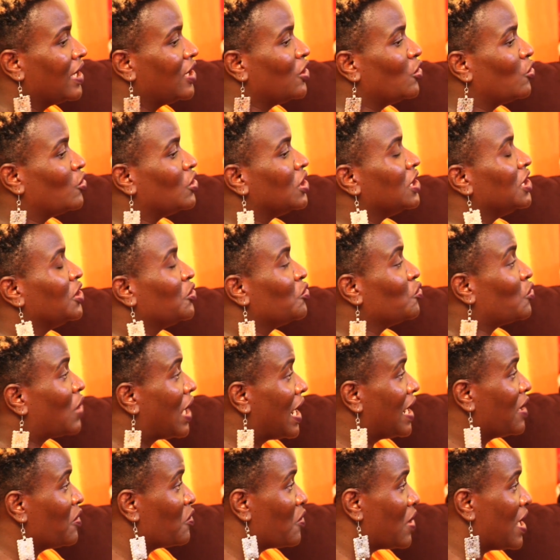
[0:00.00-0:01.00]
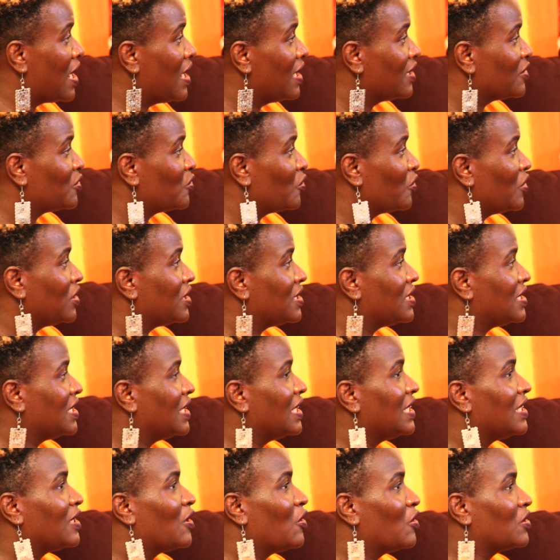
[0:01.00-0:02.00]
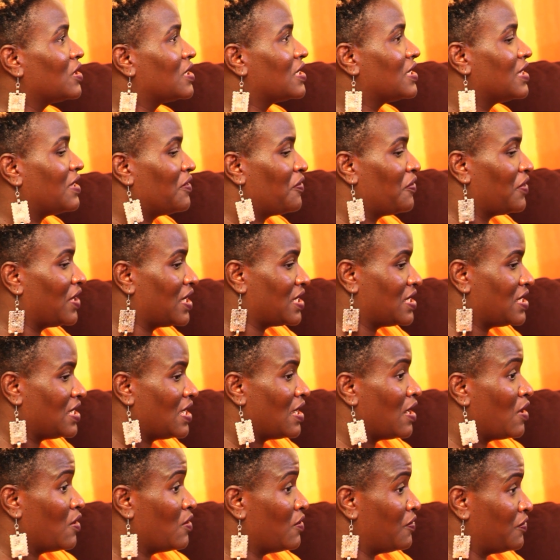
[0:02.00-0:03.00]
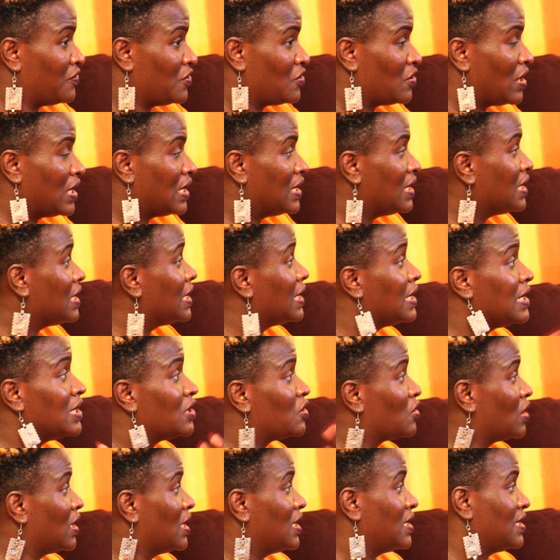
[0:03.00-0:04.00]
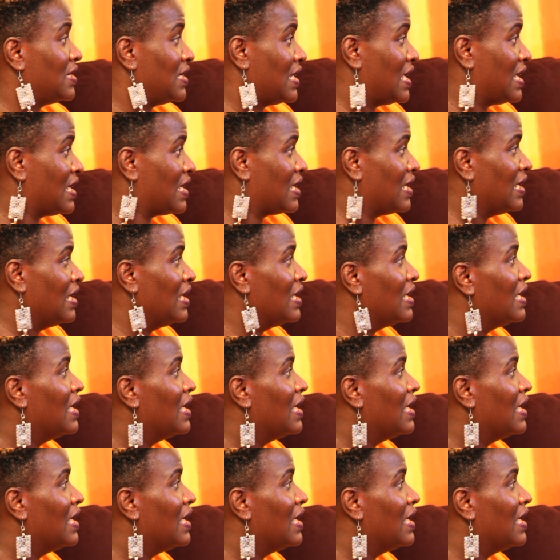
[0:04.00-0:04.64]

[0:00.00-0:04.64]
hiyo nilitukanwa, so it got the fair share of trending. Trend sana,